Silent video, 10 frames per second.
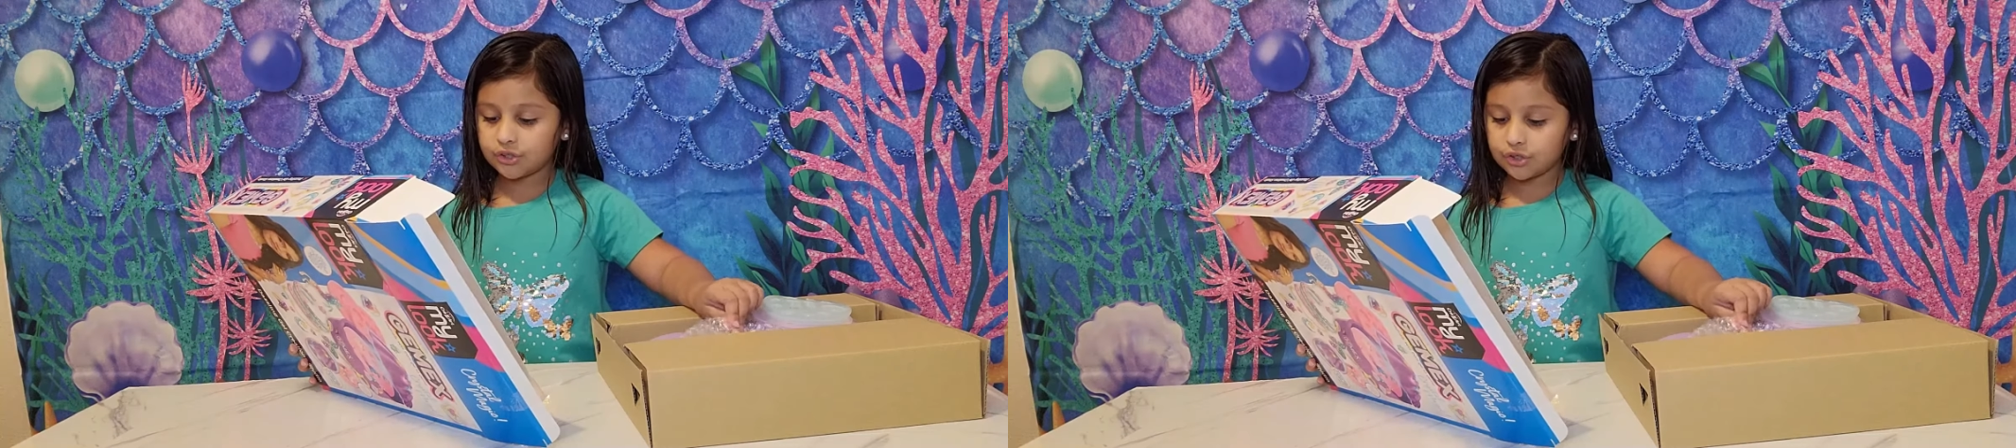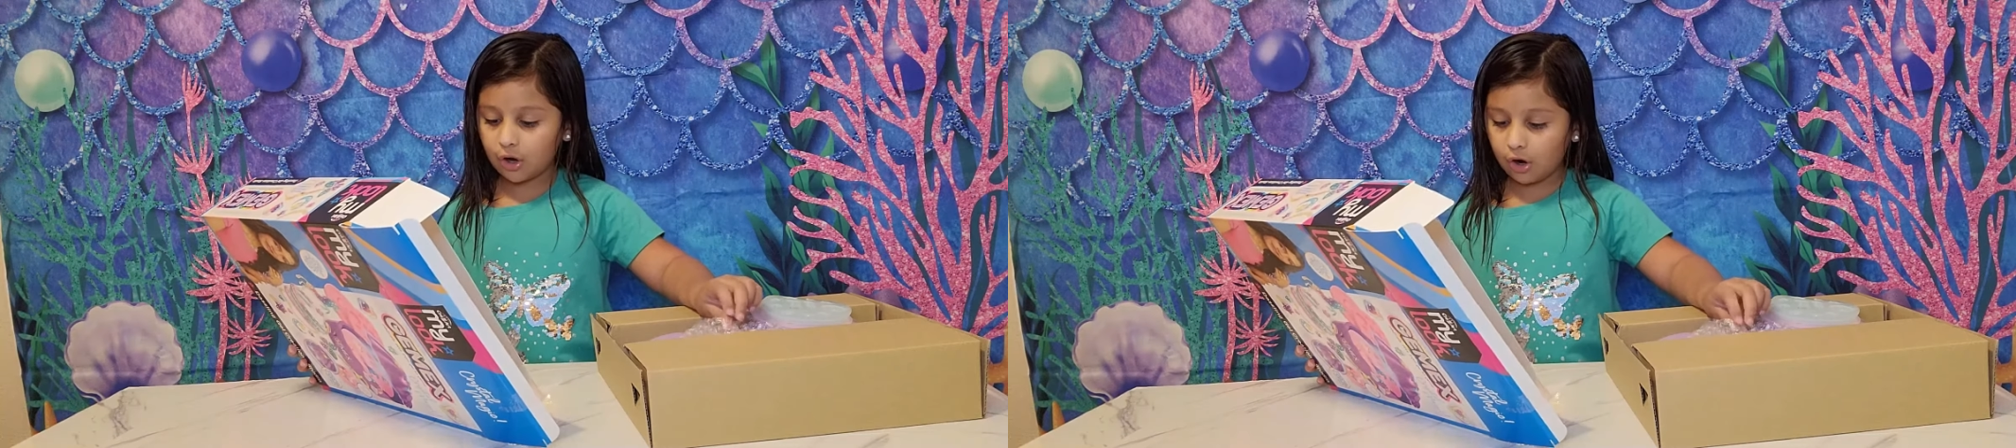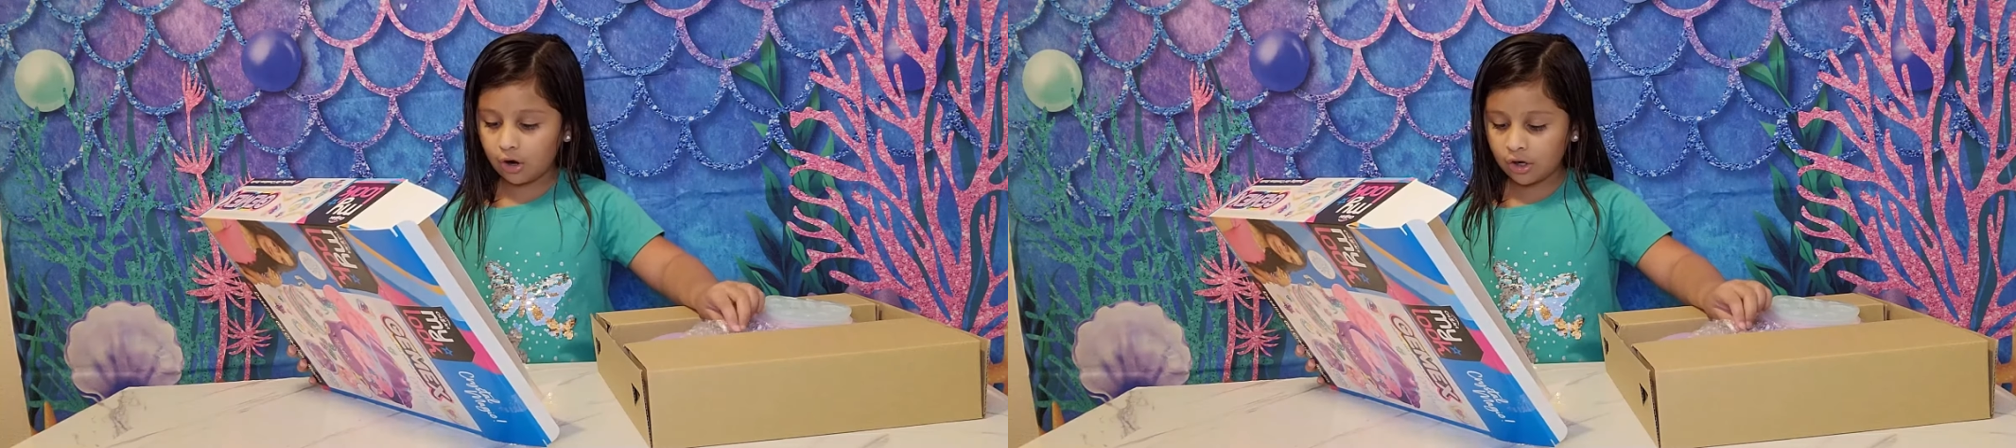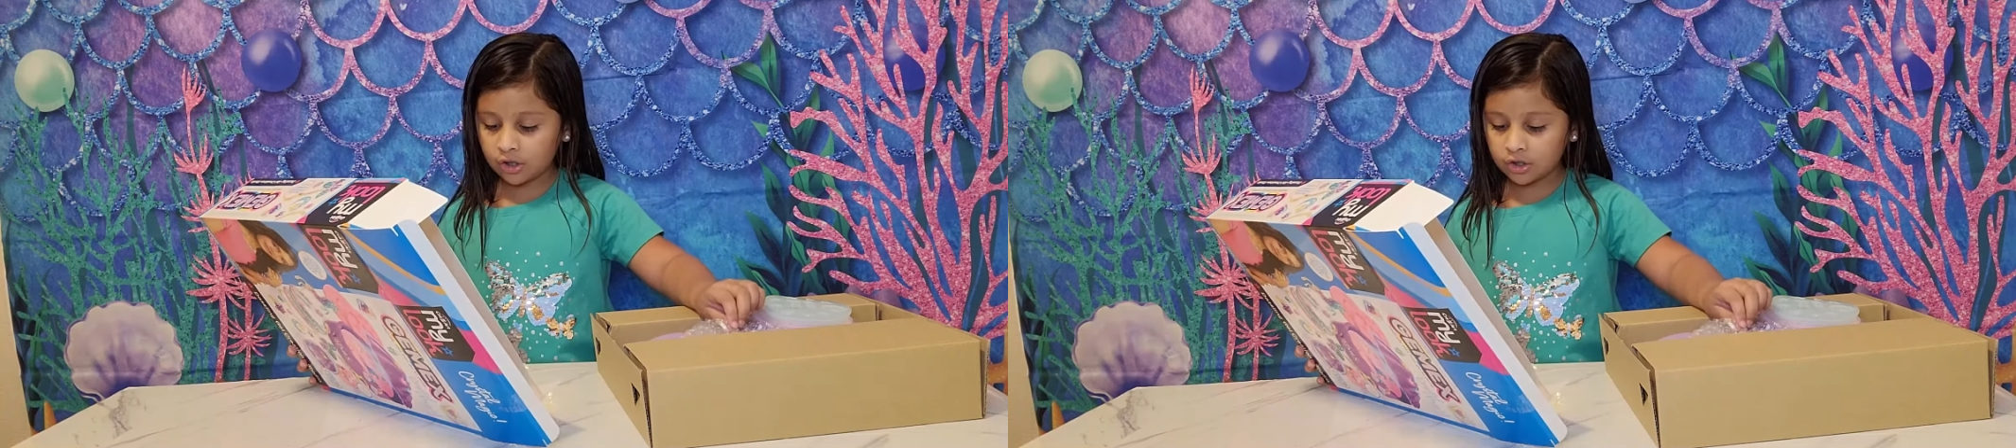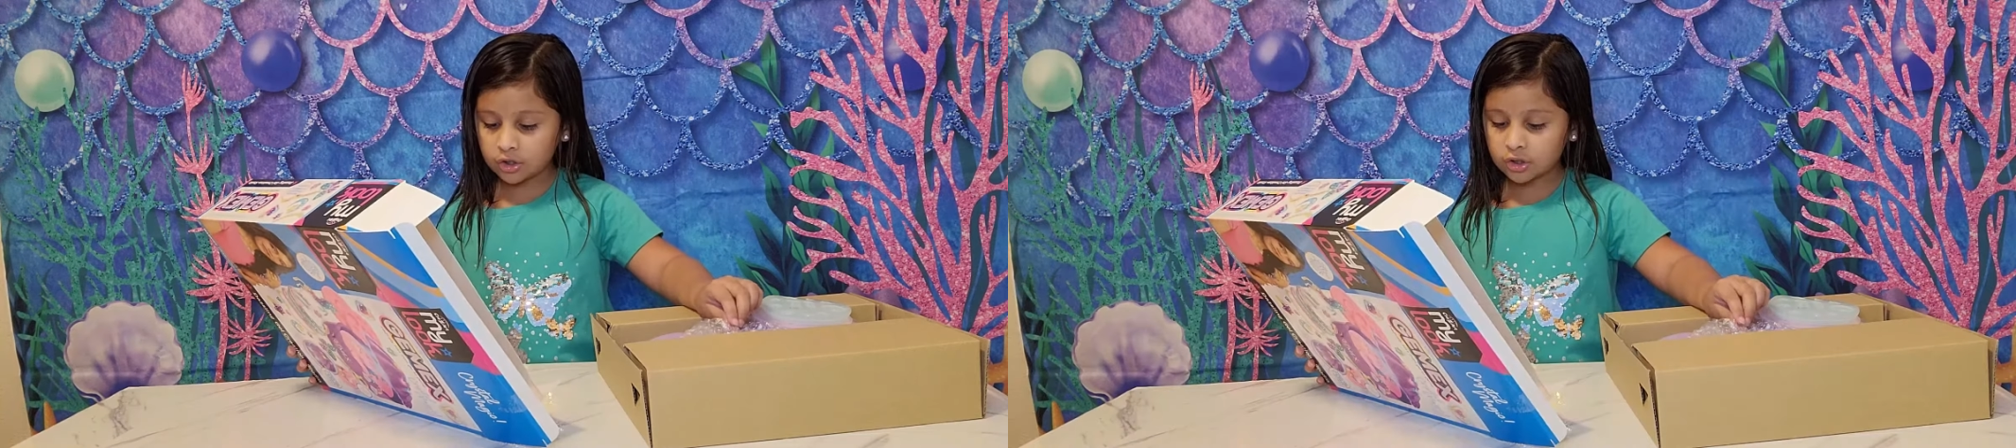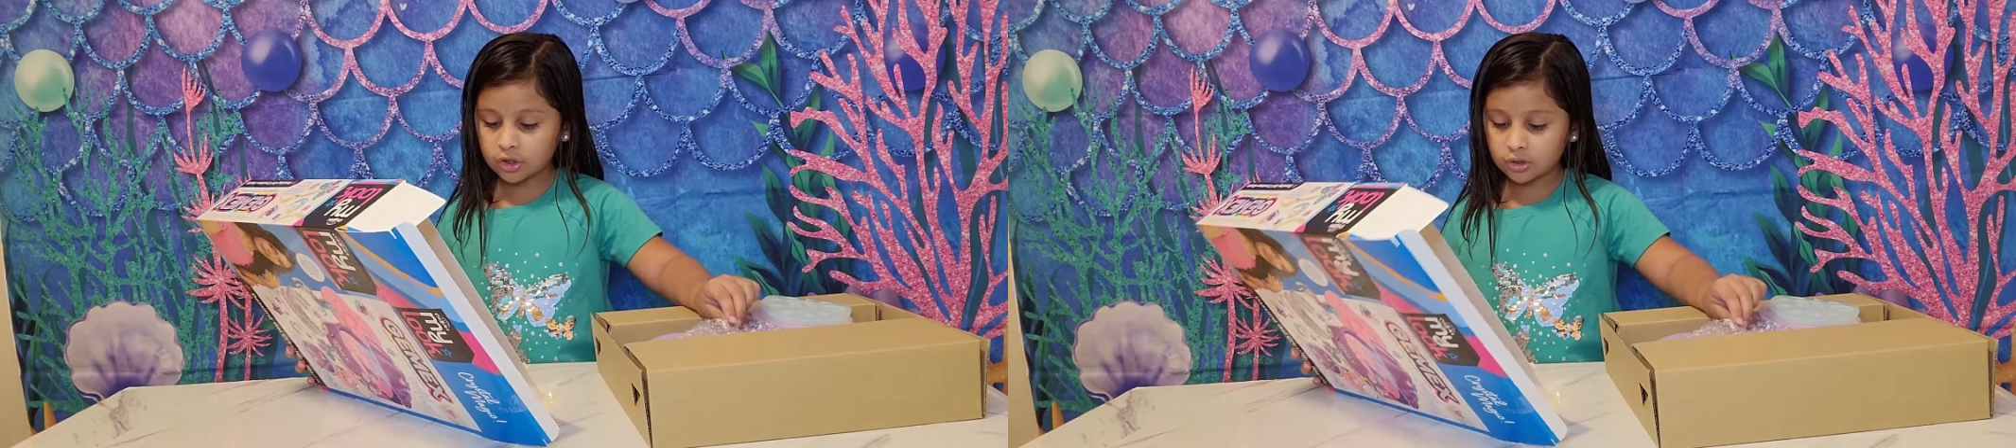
stars,